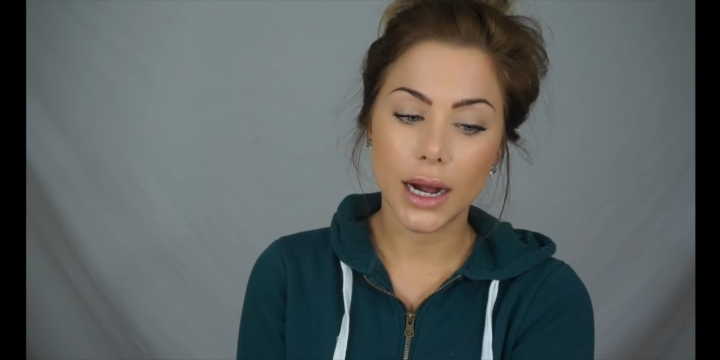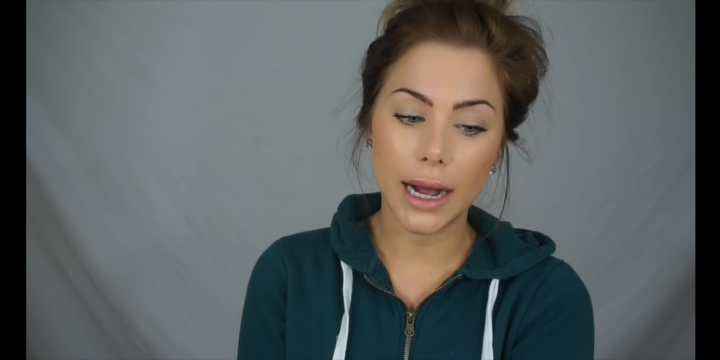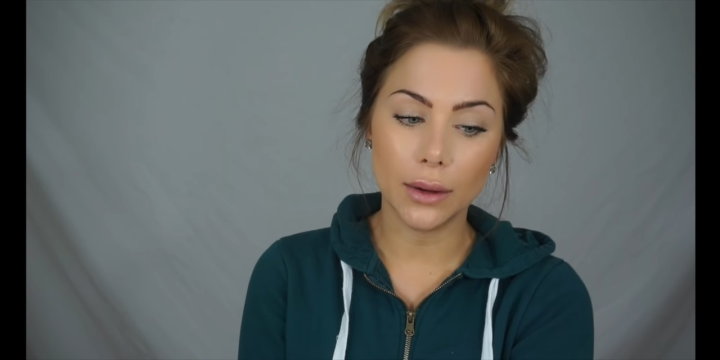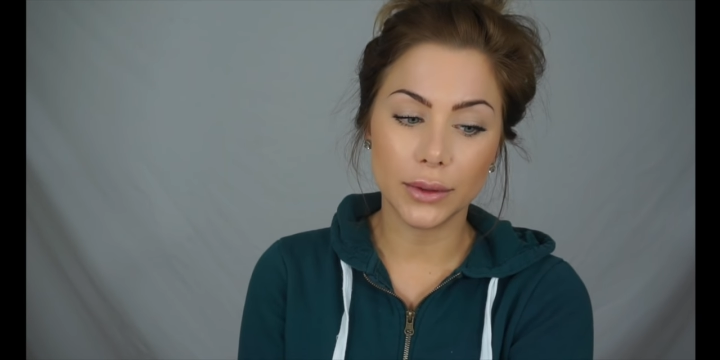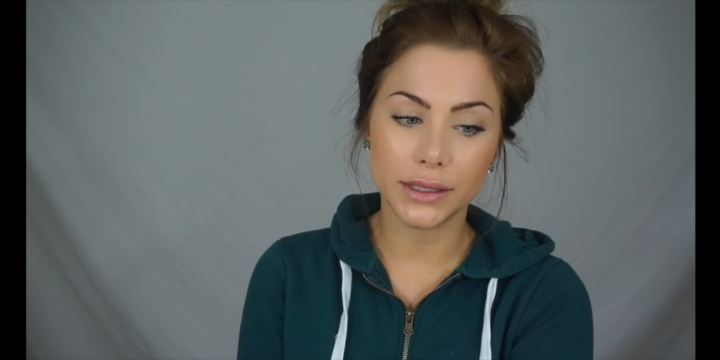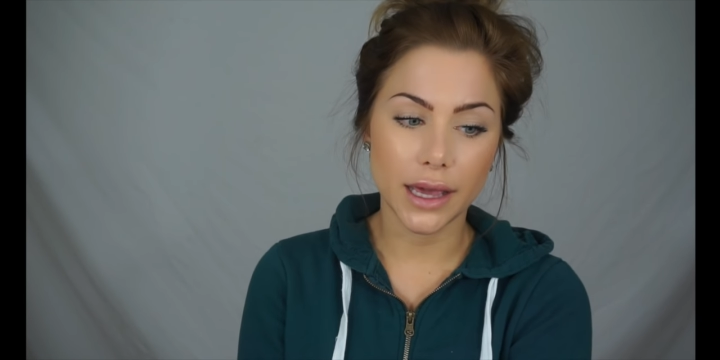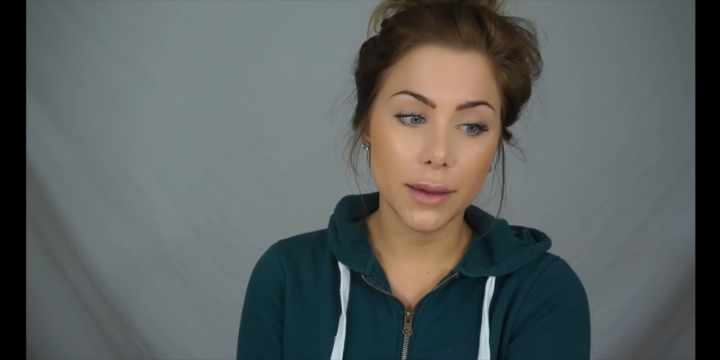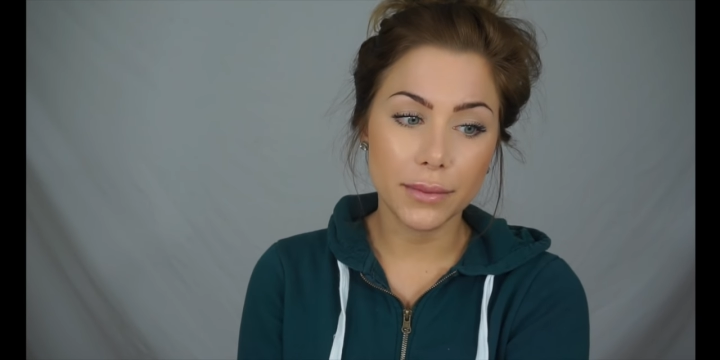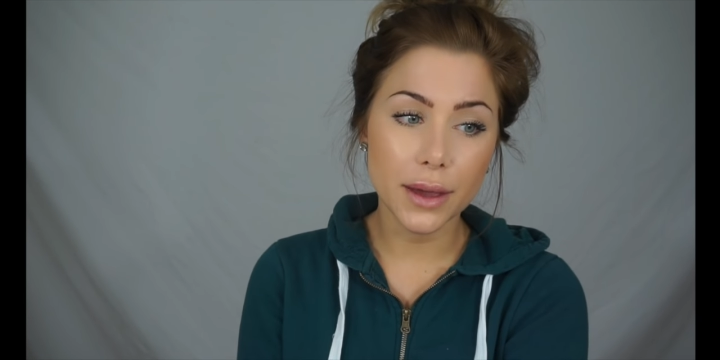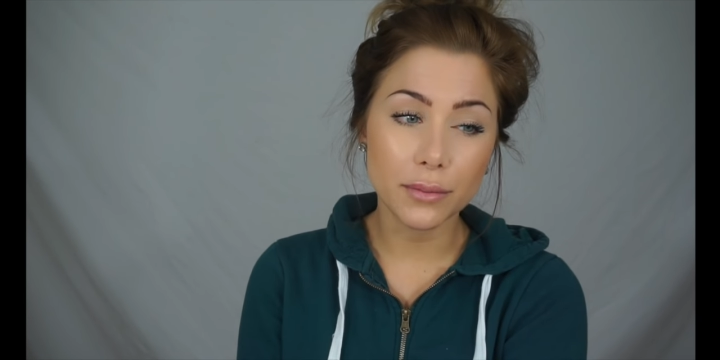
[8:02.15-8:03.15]
I would
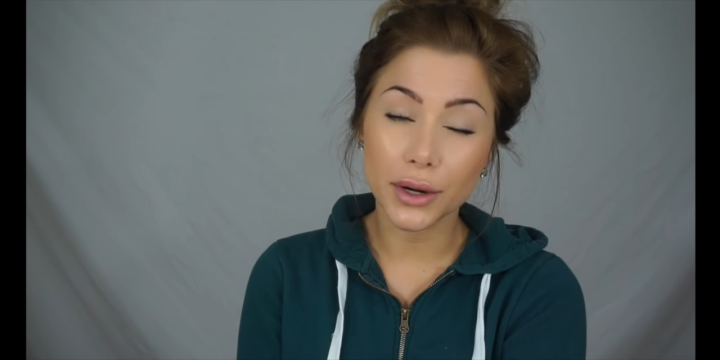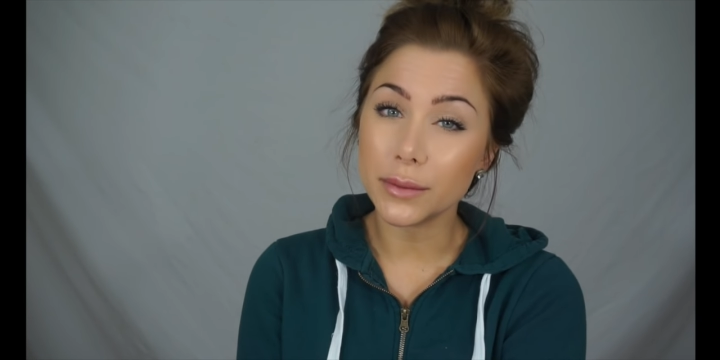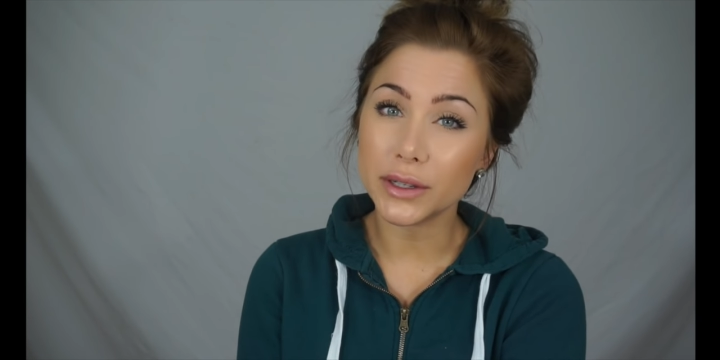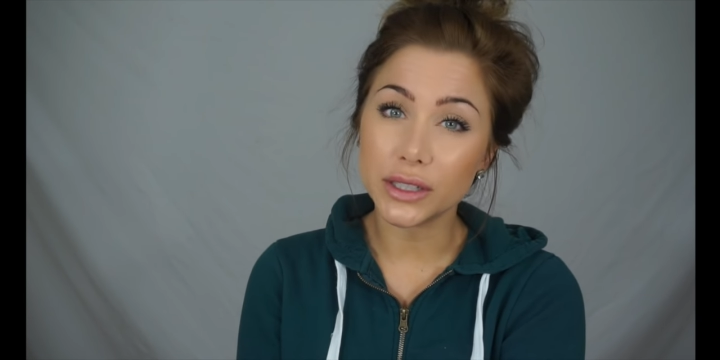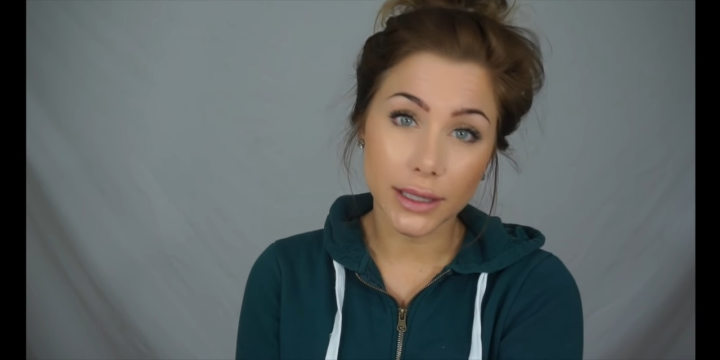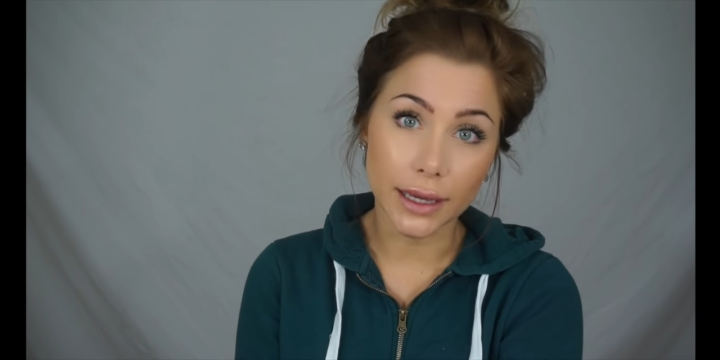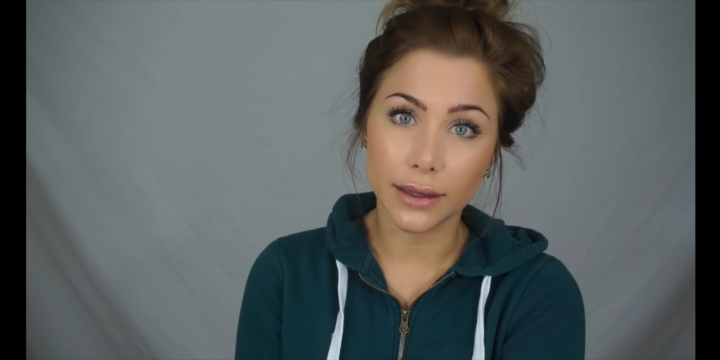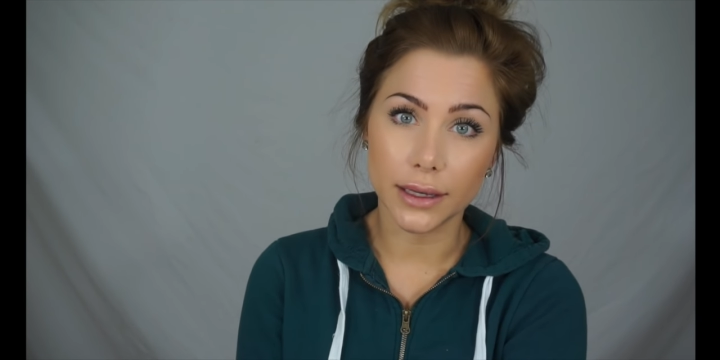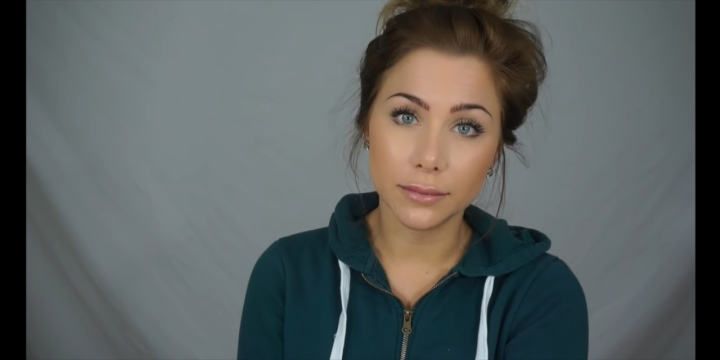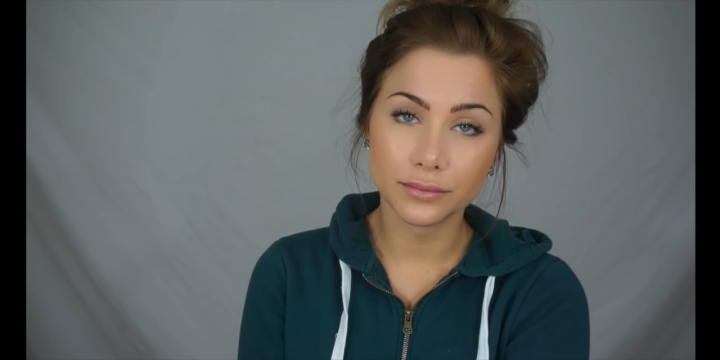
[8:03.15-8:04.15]
tape them pretty much
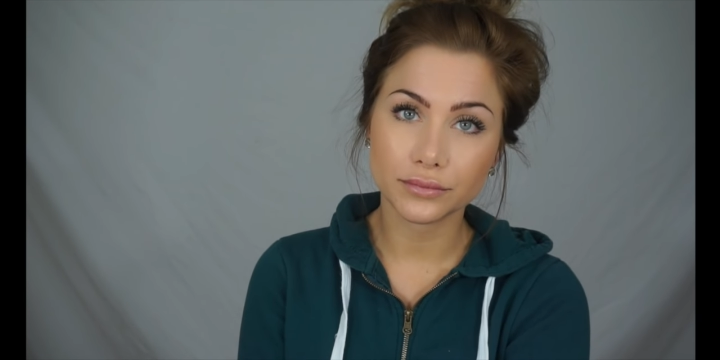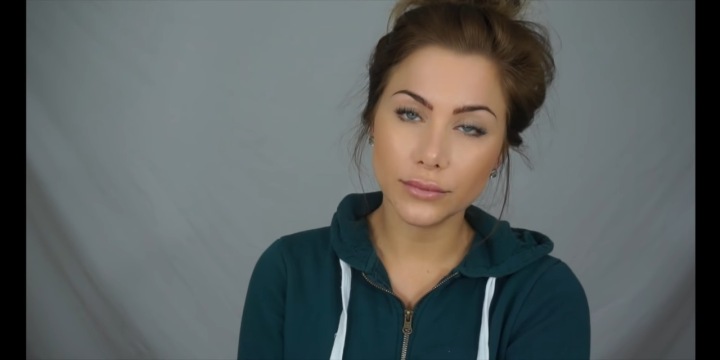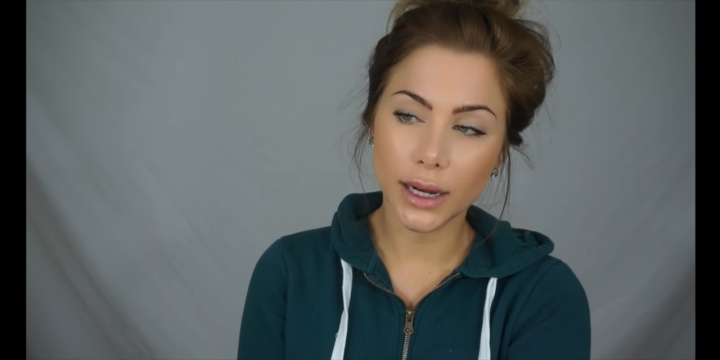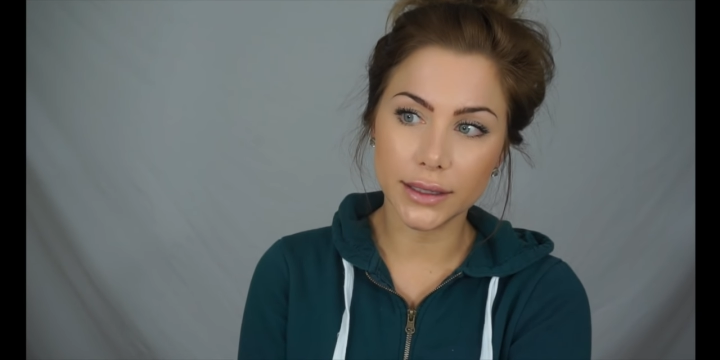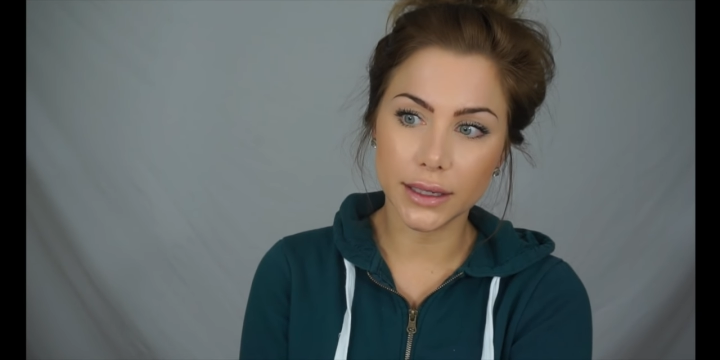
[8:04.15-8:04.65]
daily. I